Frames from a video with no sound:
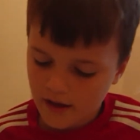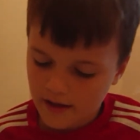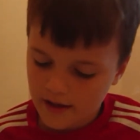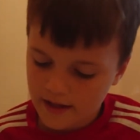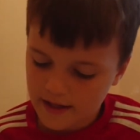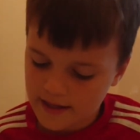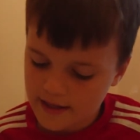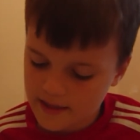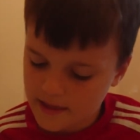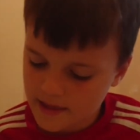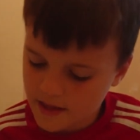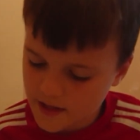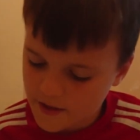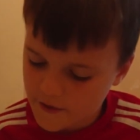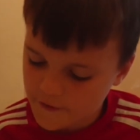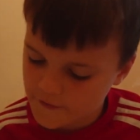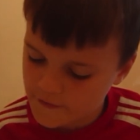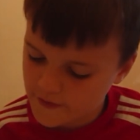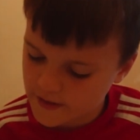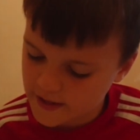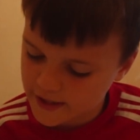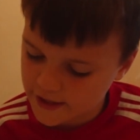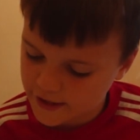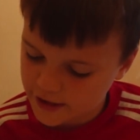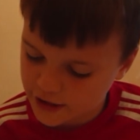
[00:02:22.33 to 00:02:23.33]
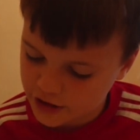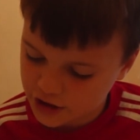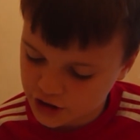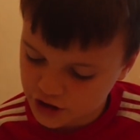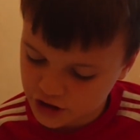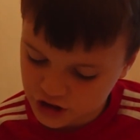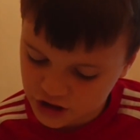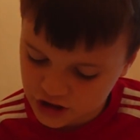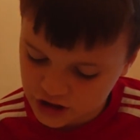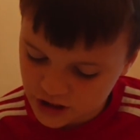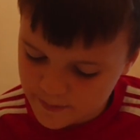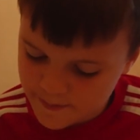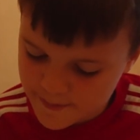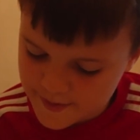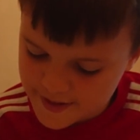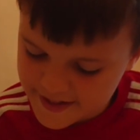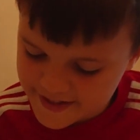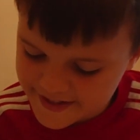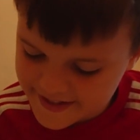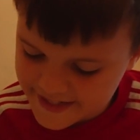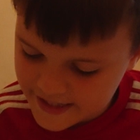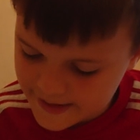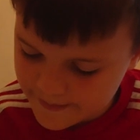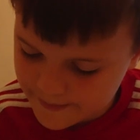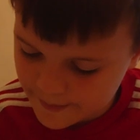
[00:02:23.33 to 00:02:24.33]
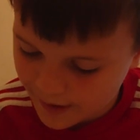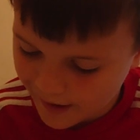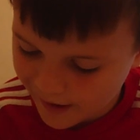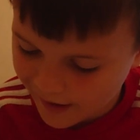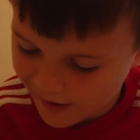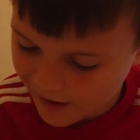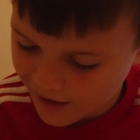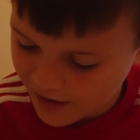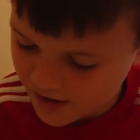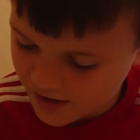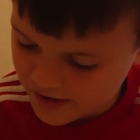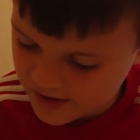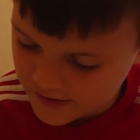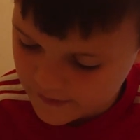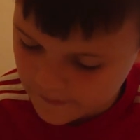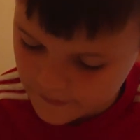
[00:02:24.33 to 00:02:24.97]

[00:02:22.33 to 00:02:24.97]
In the village, Jim and Tim asked the